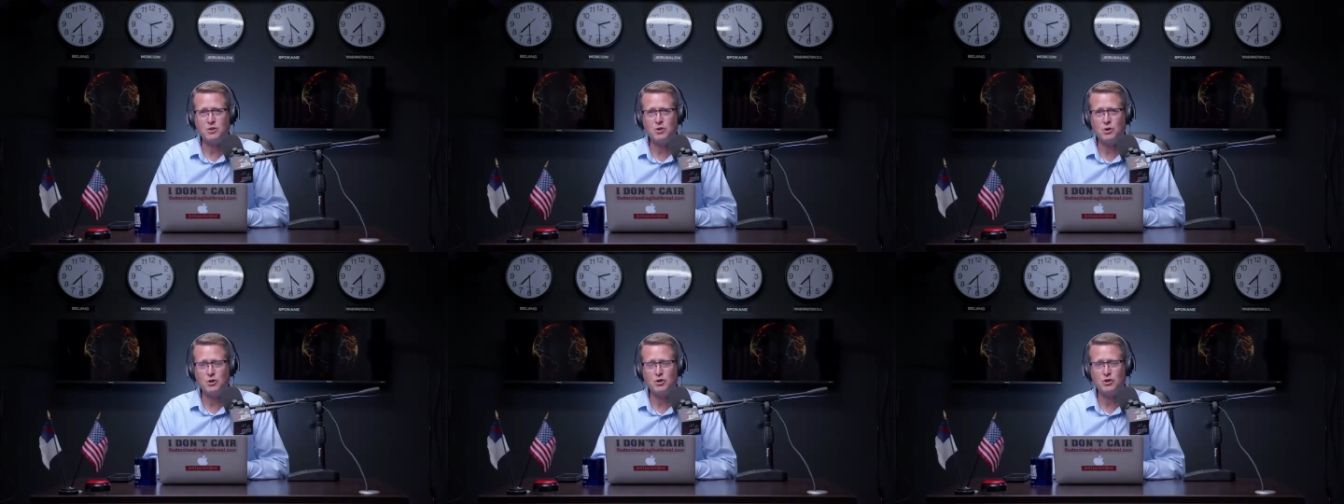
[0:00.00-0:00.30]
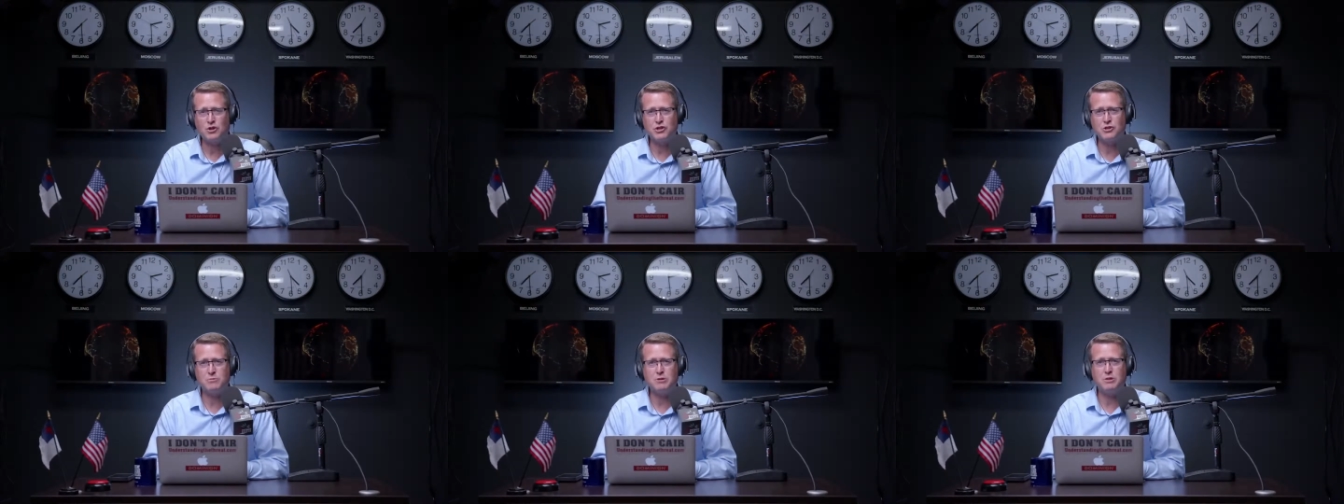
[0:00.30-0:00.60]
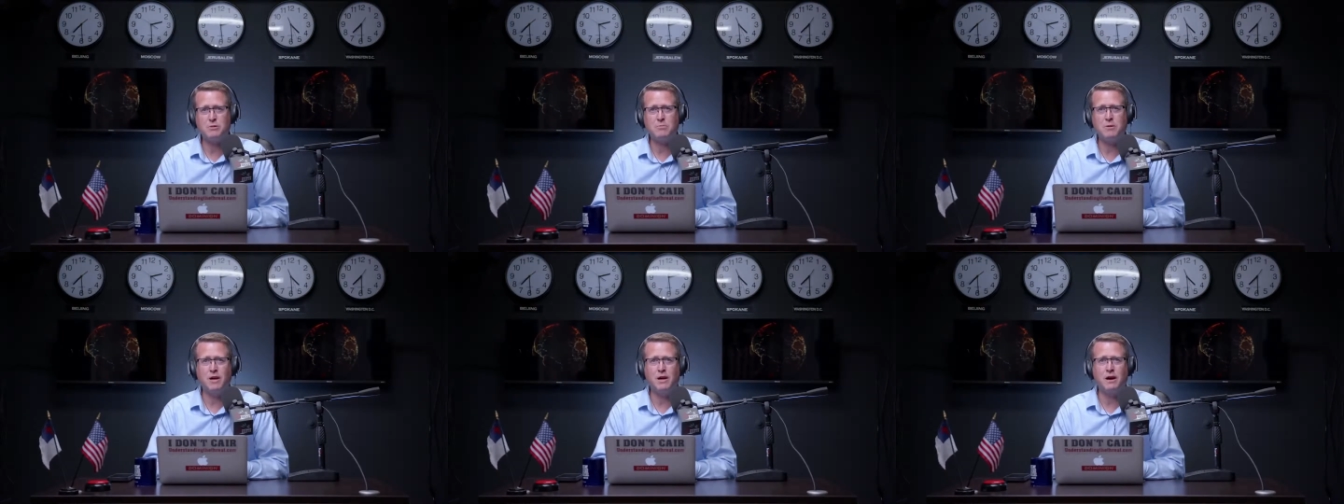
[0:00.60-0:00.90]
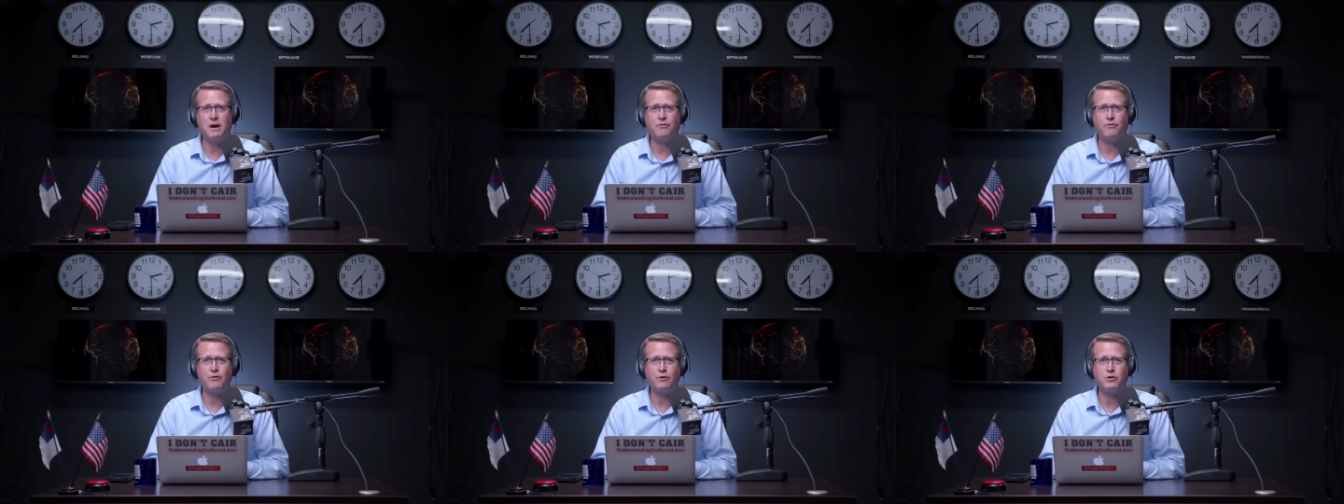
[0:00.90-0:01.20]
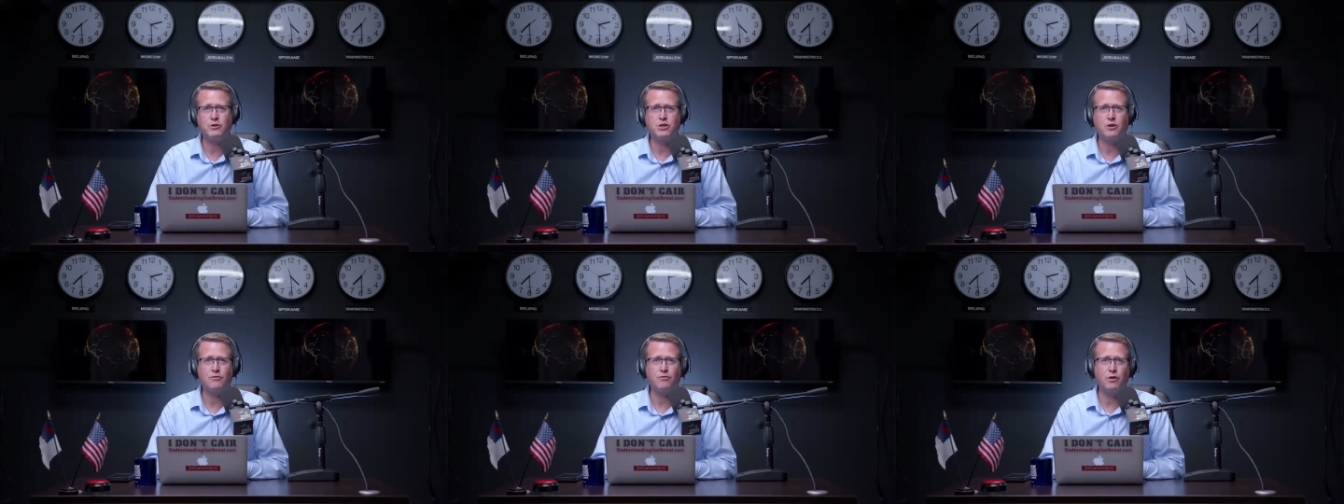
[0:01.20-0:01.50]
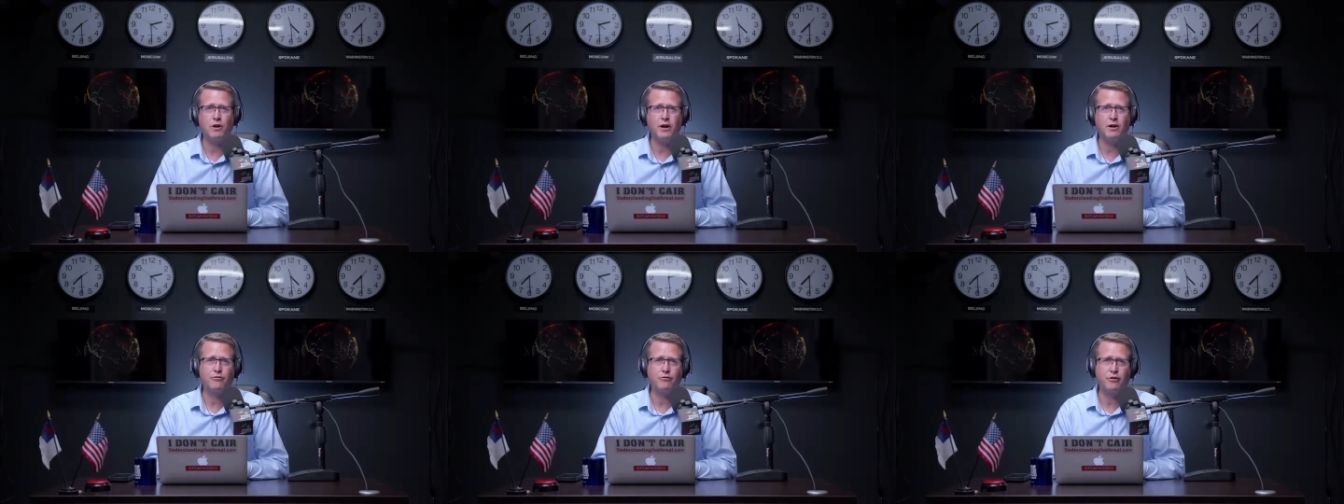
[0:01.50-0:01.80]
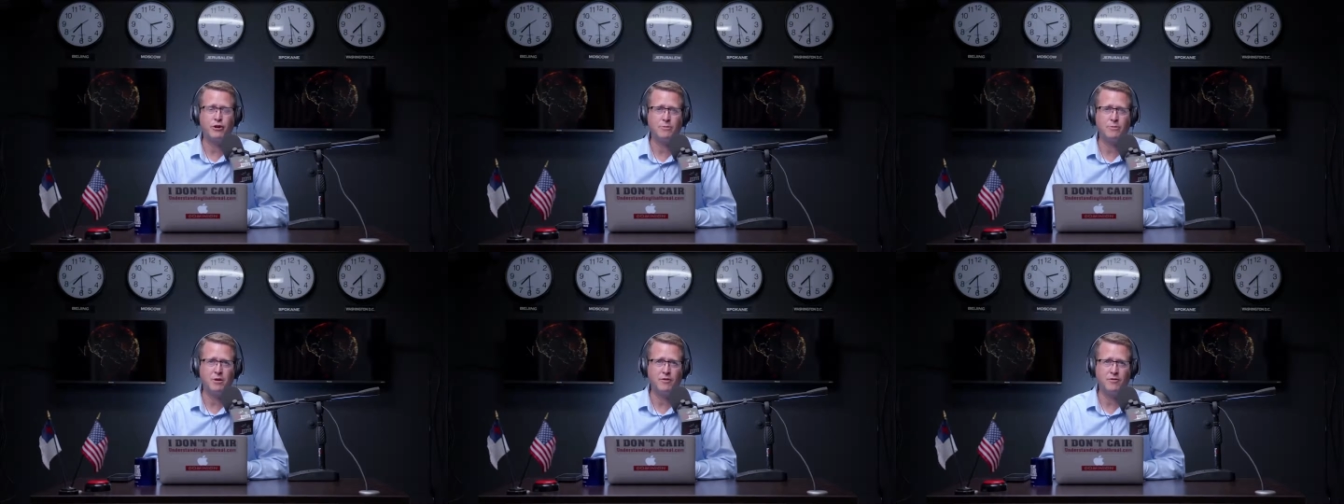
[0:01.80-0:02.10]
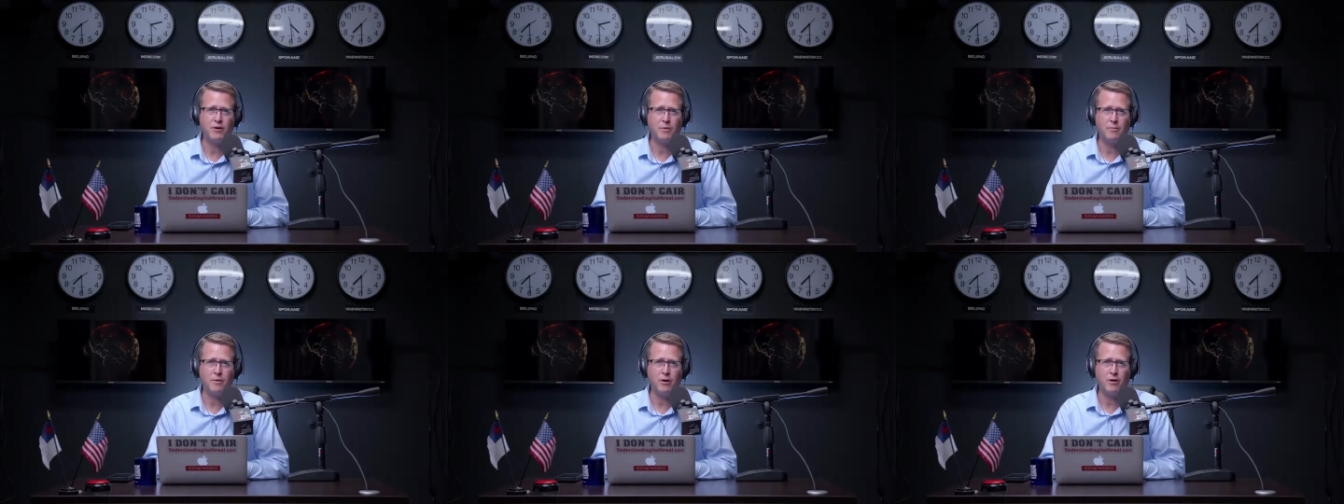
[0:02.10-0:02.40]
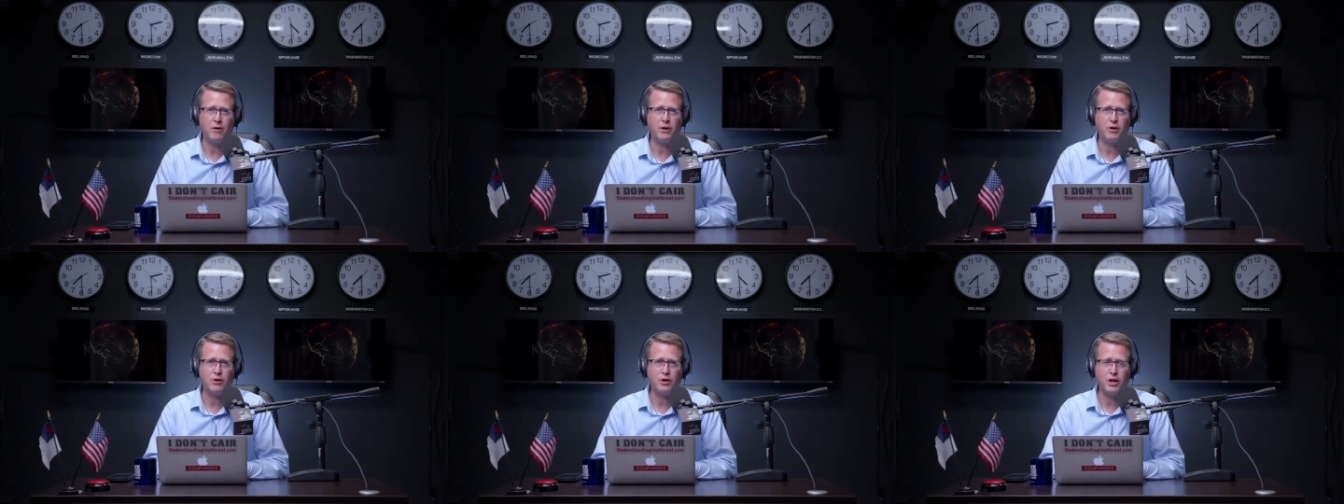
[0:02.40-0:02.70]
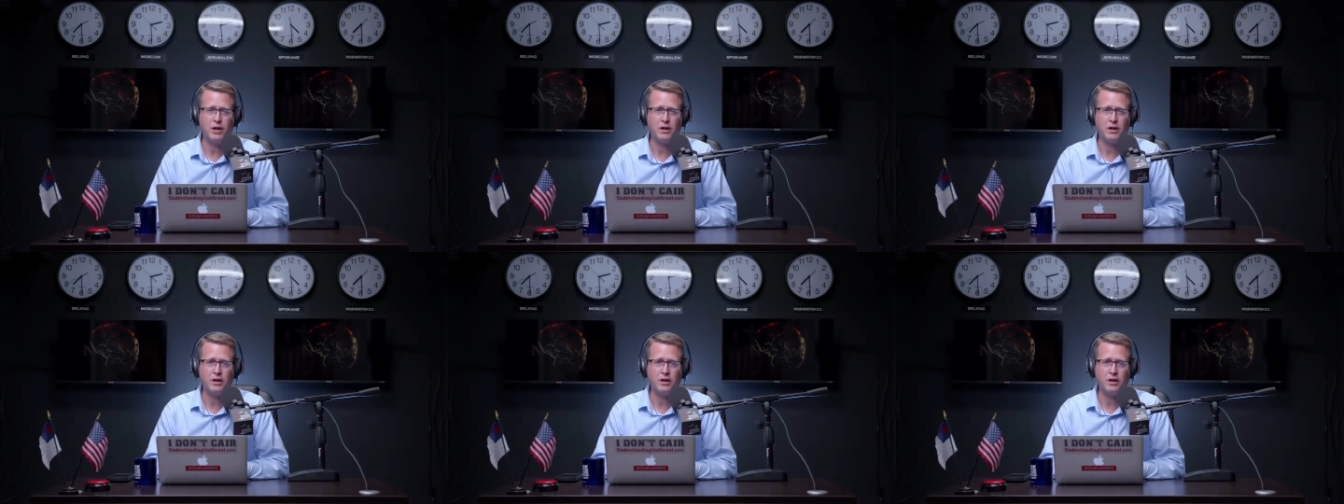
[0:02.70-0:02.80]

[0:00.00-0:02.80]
and socialism is to be a God-fearing, self-reliant, freedom-loving American.